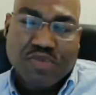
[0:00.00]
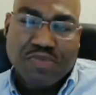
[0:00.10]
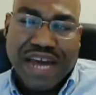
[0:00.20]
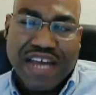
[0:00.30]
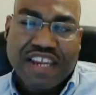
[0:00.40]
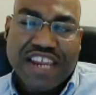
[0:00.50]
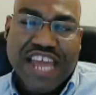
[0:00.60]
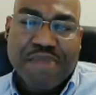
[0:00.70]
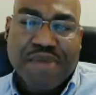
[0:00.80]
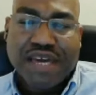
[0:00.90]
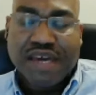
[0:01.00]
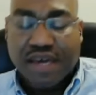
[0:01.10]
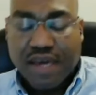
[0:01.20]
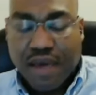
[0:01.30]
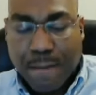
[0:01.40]
by naming
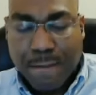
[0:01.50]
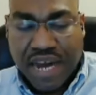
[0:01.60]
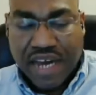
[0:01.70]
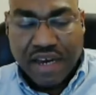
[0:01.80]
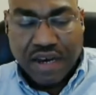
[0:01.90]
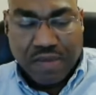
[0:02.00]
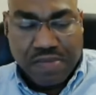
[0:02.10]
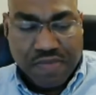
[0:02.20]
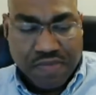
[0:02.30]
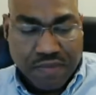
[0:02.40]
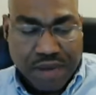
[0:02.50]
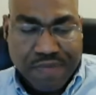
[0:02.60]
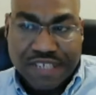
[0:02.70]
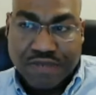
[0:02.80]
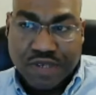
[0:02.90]
my, um, my
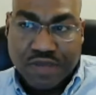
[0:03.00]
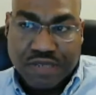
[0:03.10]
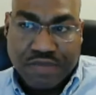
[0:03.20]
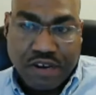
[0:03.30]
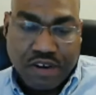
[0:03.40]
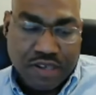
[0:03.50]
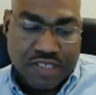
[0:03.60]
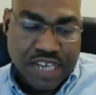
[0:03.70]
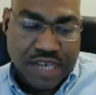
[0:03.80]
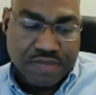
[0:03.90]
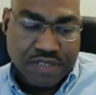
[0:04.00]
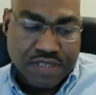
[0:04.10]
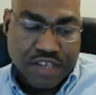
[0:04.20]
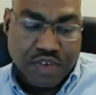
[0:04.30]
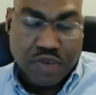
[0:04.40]
mesmerms and my archetypes
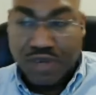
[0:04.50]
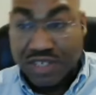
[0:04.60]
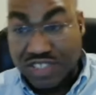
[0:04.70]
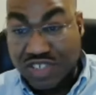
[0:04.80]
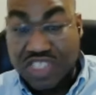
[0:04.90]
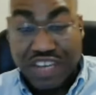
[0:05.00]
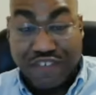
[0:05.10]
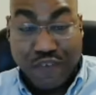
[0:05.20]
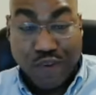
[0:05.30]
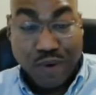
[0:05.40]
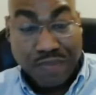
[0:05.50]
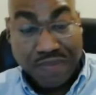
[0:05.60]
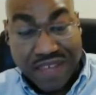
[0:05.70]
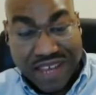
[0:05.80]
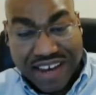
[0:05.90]
in Umwelt Silkshake form,
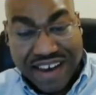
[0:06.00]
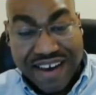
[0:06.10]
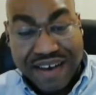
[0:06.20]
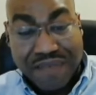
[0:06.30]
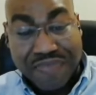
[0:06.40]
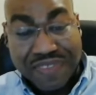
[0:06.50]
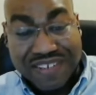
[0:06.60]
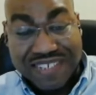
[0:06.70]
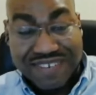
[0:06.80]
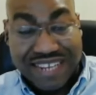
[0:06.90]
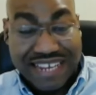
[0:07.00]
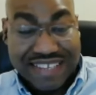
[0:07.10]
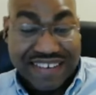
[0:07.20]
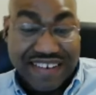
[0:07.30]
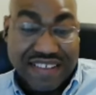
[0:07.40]
um, which is what I like
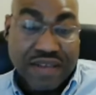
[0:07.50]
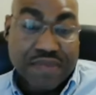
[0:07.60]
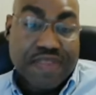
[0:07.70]
to call it,